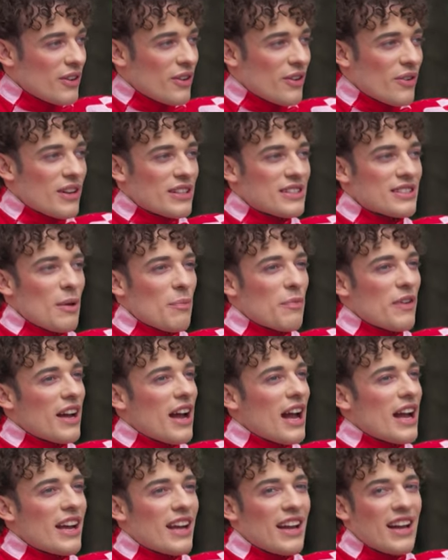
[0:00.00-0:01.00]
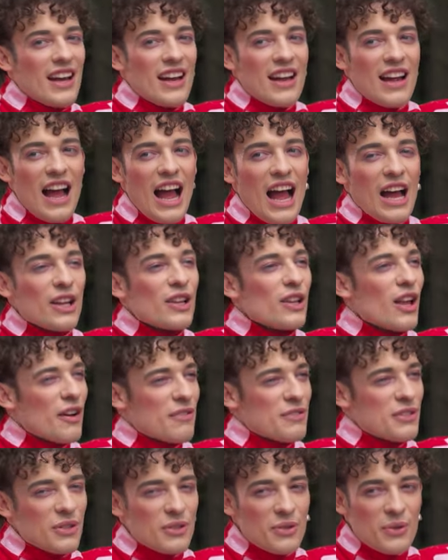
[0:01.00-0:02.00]
You know, it's something I
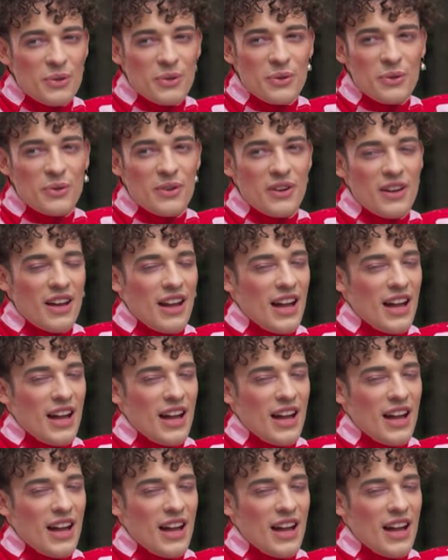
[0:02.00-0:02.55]
love to do.